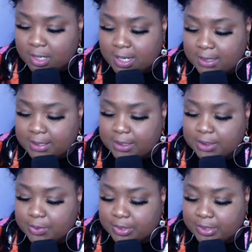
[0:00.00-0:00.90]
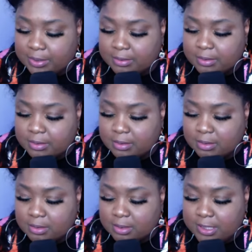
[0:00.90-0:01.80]
Hallelujah.
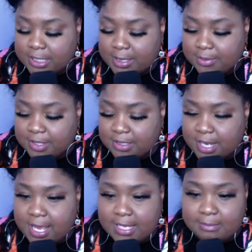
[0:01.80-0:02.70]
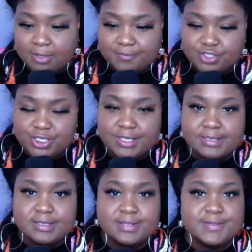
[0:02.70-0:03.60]
In the name of
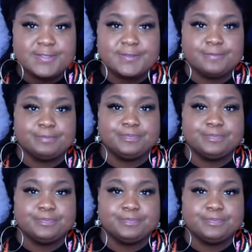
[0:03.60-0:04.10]
Jesus.